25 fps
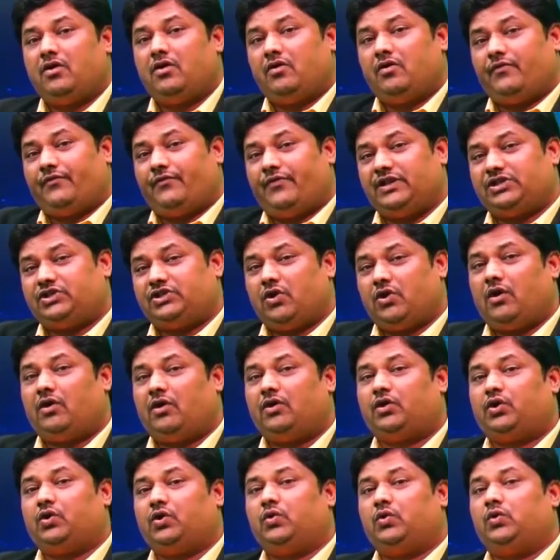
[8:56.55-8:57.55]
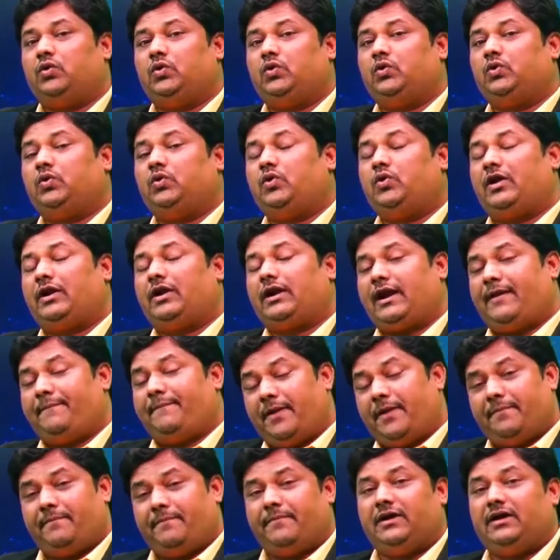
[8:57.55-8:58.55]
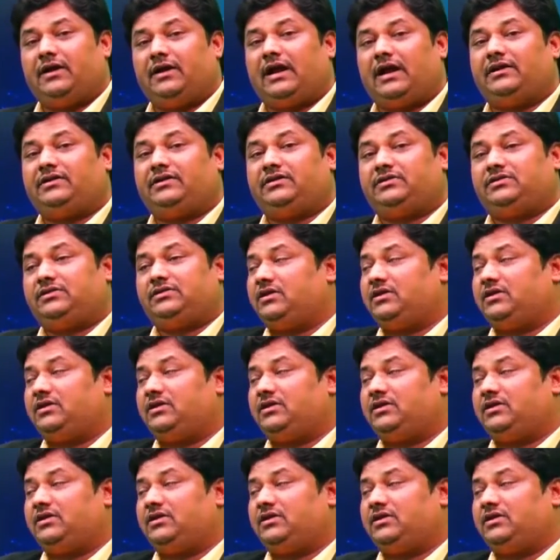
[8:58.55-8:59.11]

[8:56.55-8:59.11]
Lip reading: which you have to remember.